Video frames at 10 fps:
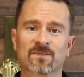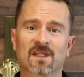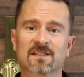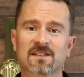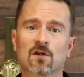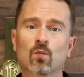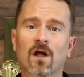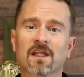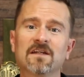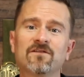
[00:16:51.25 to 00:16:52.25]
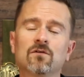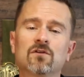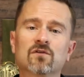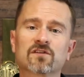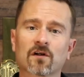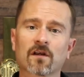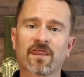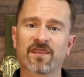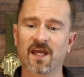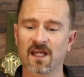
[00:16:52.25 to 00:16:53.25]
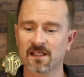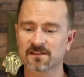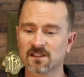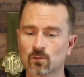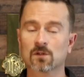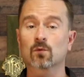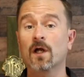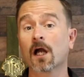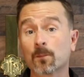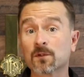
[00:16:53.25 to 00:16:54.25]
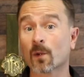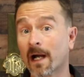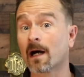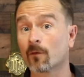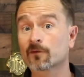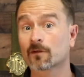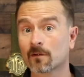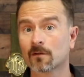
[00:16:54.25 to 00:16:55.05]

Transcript: They say, well, if you do certain things, then we will help you out.